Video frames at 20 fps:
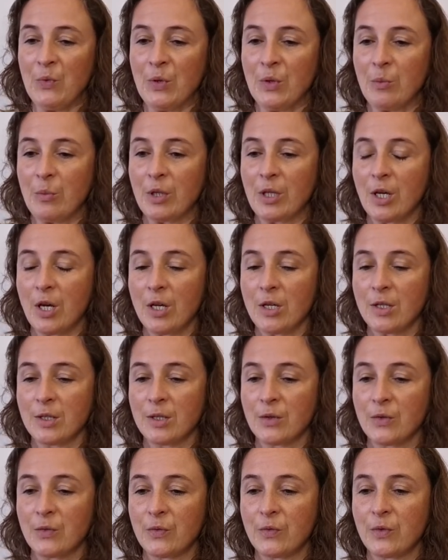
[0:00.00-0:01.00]
because
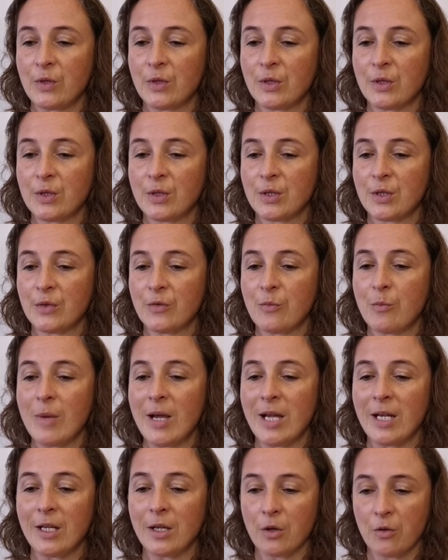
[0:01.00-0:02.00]
of the sort of
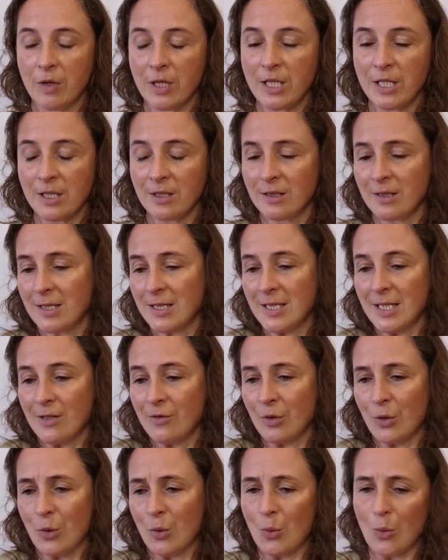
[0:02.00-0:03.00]
main ingredients, I
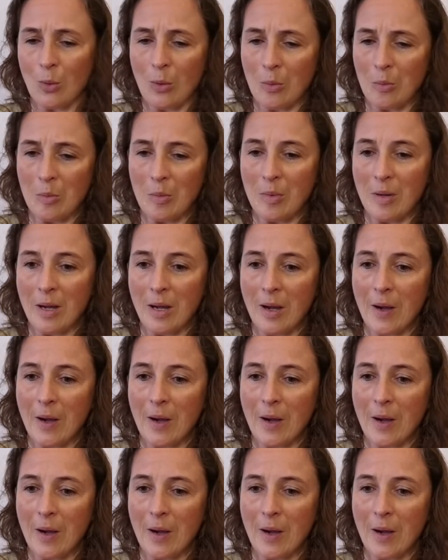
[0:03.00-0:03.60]
would call them,